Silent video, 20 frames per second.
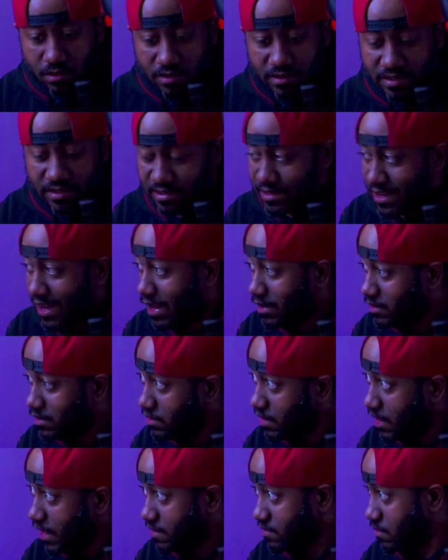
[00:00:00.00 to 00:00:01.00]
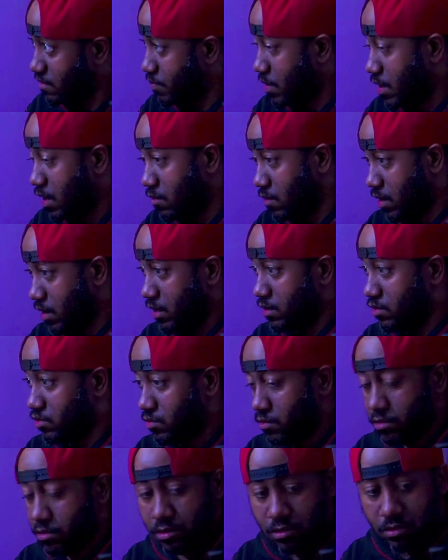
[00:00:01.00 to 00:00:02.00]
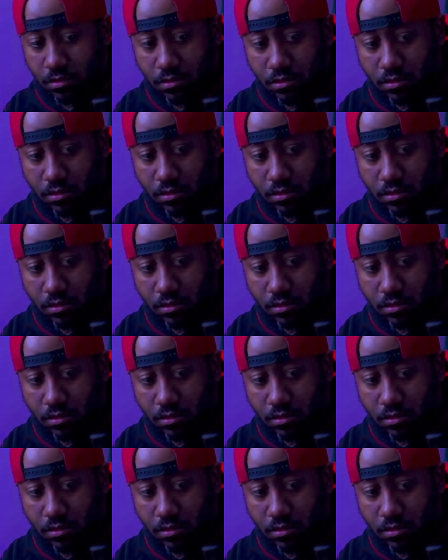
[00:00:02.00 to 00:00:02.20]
solid as the PowerA controller.